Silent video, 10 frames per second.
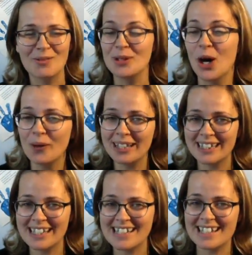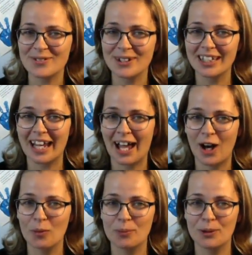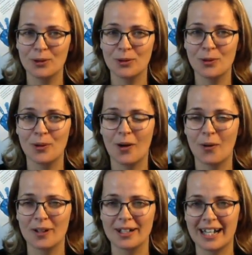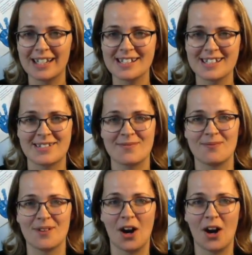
knowing this can really help you organize